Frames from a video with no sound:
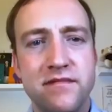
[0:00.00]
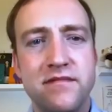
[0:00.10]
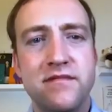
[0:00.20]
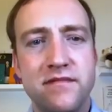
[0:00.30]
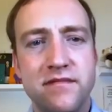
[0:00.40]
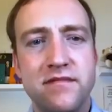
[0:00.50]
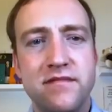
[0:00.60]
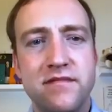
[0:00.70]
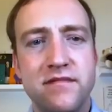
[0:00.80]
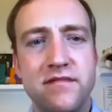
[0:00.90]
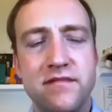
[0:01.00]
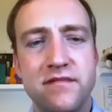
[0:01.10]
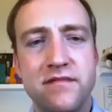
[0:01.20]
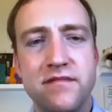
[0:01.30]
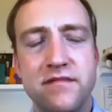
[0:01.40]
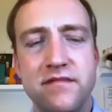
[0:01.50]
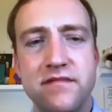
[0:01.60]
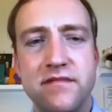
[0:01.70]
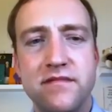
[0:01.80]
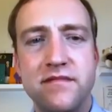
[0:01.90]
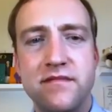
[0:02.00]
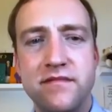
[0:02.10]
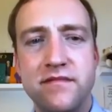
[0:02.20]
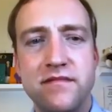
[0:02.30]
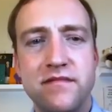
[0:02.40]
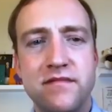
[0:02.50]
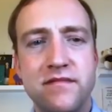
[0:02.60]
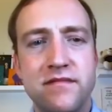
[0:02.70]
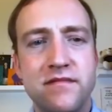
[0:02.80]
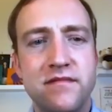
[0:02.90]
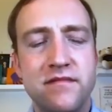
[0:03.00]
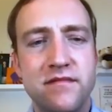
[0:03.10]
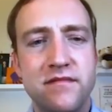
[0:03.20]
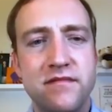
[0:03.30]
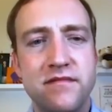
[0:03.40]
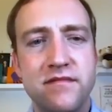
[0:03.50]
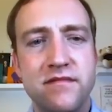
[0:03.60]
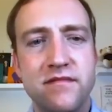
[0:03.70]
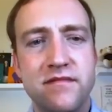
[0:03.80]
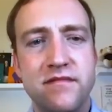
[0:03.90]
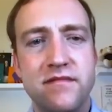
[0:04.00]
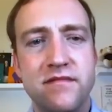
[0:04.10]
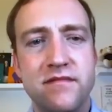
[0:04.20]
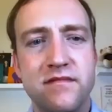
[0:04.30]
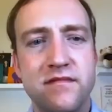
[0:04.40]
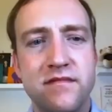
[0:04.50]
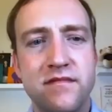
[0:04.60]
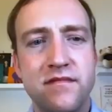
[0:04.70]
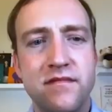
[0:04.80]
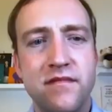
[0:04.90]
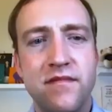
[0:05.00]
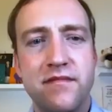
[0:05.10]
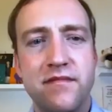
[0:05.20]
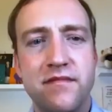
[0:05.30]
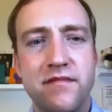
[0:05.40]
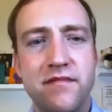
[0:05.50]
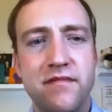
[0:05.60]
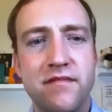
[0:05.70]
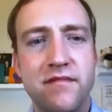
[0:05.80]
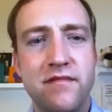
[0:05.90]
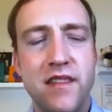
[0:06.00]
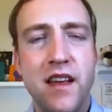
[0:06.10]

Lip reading: (not speaking)